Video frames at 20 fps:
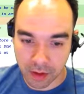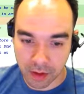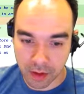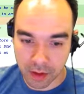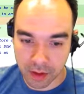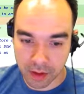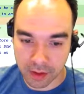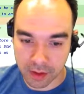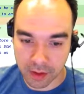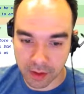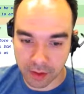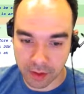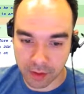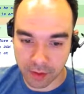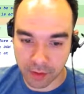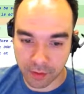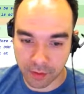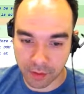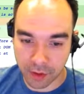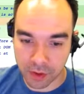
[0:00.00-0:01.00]
until
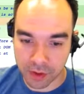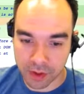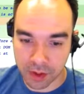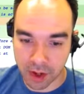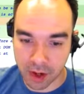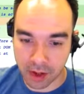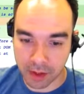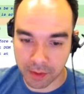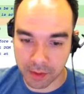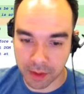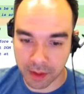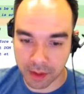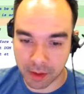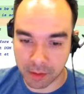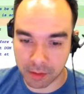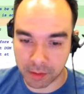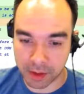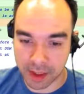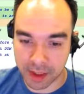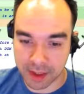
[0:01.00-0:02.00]
the first document
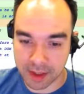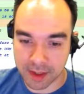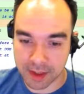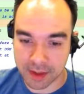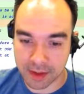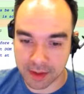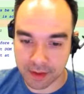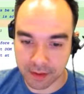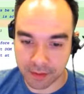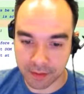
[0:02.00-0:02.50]
completes.